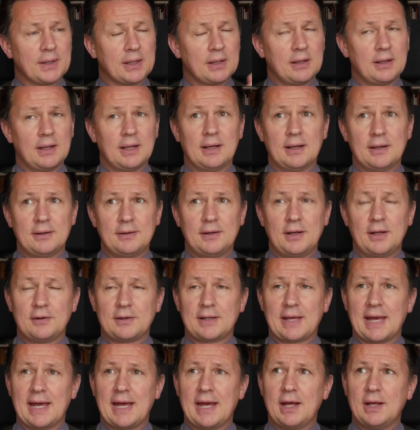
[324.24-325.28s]
no
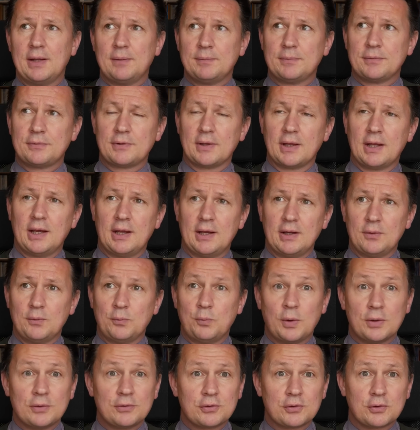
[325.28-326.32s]
care homes,
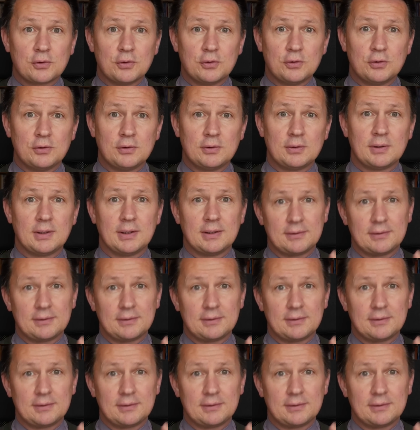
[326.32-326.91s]
1 school,